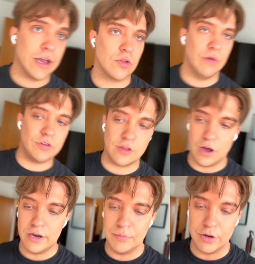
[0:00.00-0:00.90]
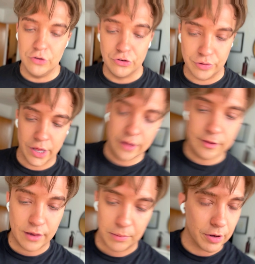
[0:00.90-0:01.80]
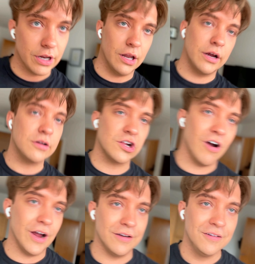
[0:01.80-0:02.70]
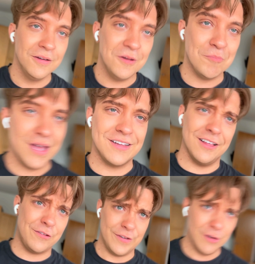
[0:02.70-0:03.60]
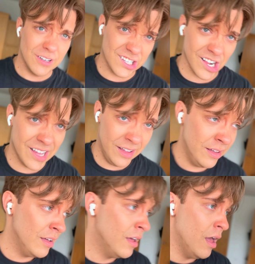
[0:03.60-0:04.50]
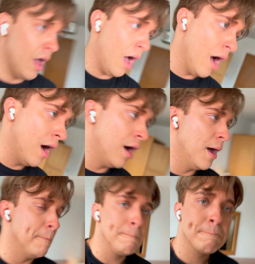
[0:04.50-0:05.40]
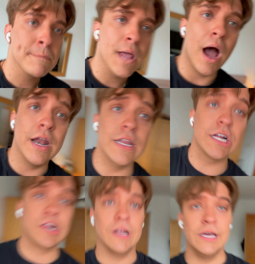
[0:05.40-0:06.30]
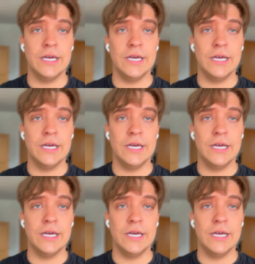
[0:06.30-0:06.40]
so I've decided I'm gonna do this and I'm gonna like try and make this feel legit. And initially,